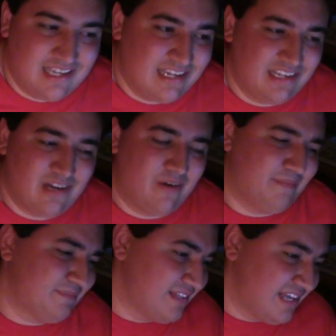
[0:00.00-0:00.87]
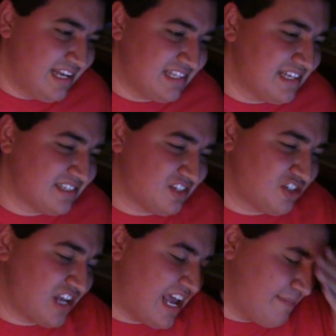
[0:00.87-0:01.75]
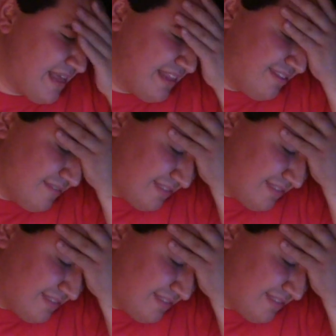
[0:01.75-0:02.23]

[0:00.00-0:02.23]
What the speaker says: You know, and it's a shame that